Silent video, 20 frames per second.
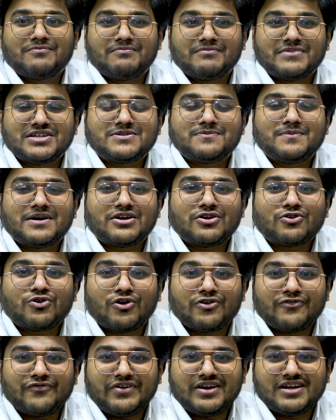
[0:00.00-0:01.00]
much better
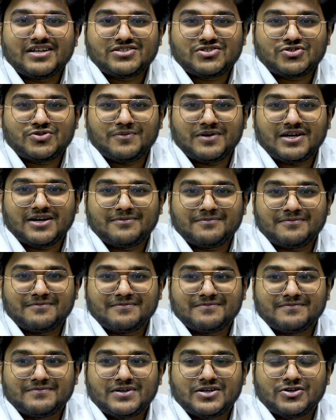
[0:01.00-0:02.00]
confidence to
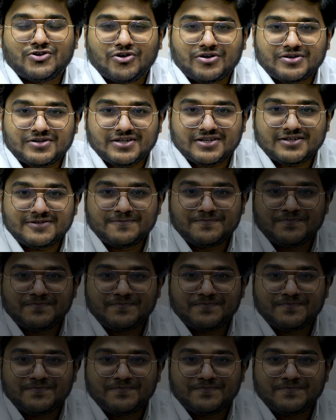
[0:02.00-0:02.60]
become a doctor.